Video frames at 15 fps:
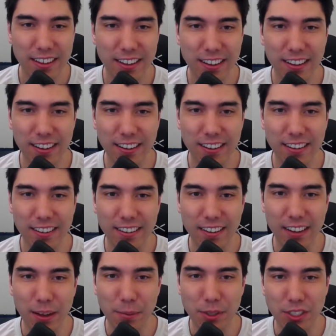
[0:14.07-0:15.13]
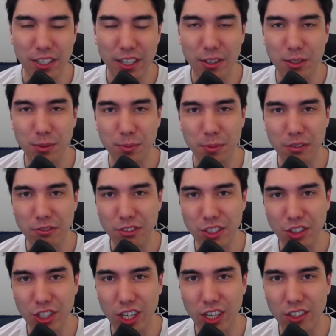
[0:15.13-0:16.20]
I mentioned I was with my friend
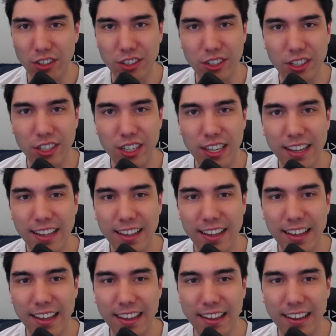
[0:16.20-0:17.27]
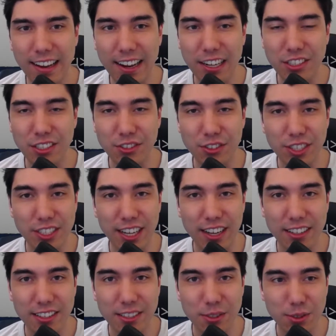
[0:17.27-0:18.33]
John earlier, and I actually reached
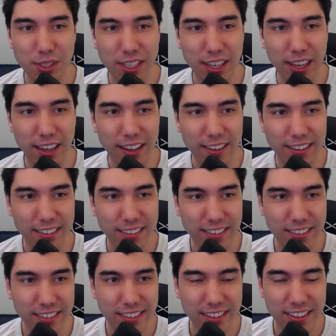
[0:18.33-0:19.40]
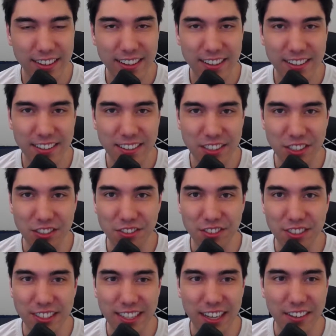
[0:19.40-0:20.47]
out to him. I was like, hey, does your
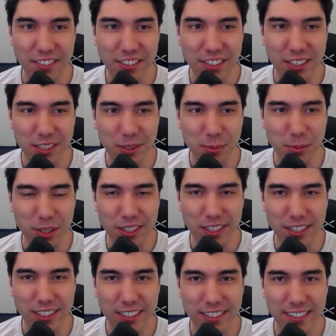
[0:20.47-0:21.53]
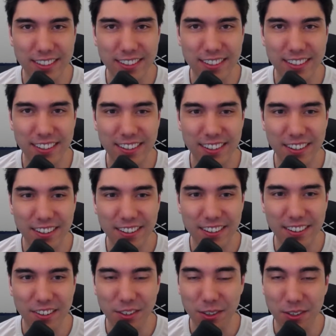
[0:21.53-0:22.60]
friend have a younger brother
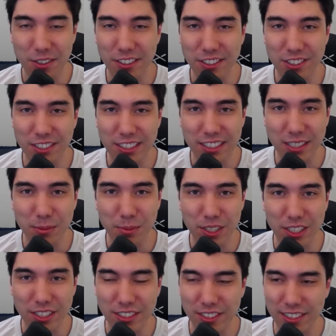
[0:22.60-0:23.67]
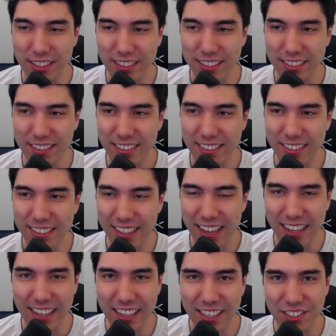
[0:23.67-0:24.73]
or just any brother? He's like, yeah,
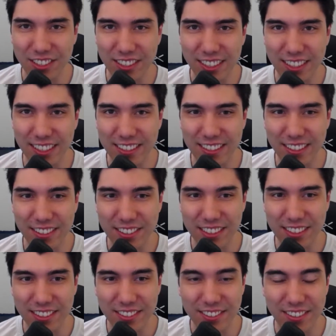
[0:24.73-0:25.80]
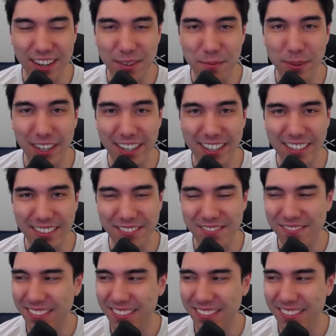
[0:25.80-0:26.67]
he actually does. I was like, dude, I'm playing him.